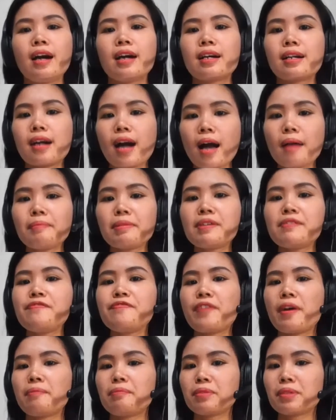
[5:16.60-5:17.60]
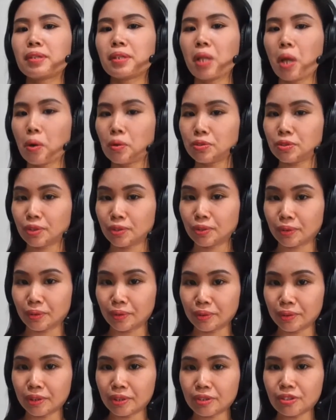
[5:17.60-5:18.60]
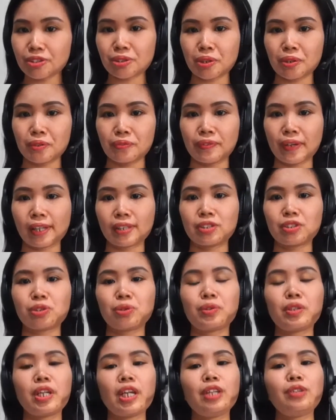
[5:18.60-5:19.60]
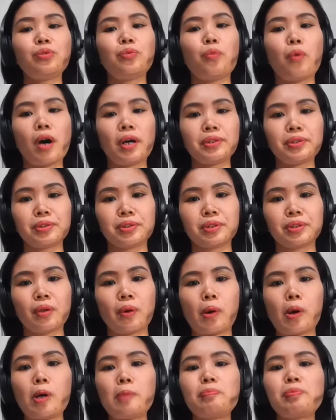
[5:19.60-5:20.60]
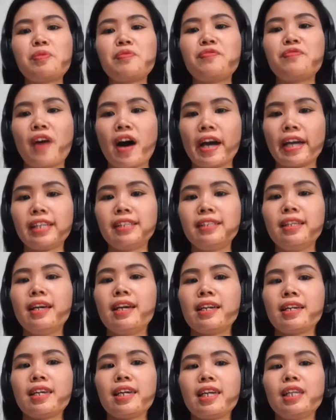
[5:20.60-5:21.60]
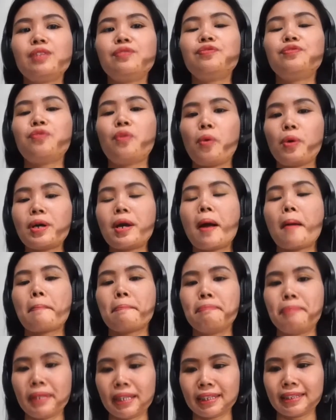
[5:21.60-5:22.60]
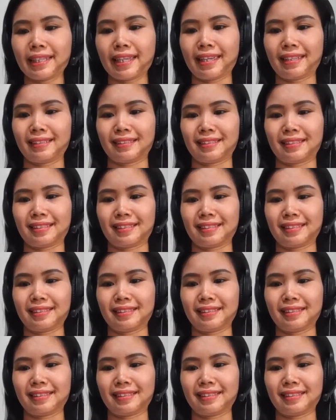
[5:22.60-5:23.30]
coming from close to the Earth's surface to heat water or provide heat for buildings.